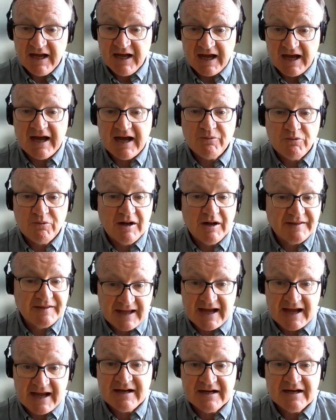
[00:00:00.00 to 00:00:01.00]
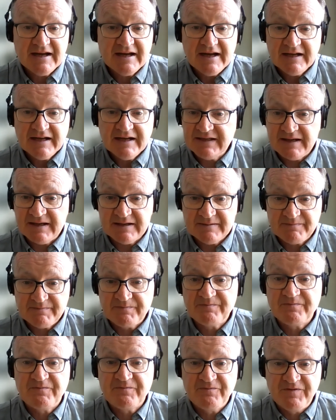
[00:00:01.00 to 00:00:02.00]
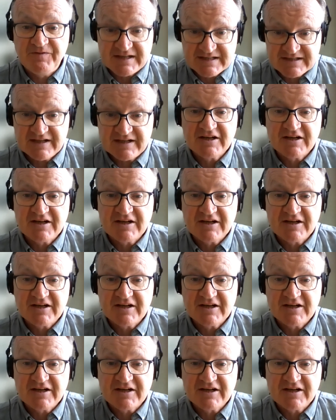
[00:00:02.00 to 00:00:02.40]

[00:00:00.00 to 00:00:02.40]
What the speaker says: well, then the fiscal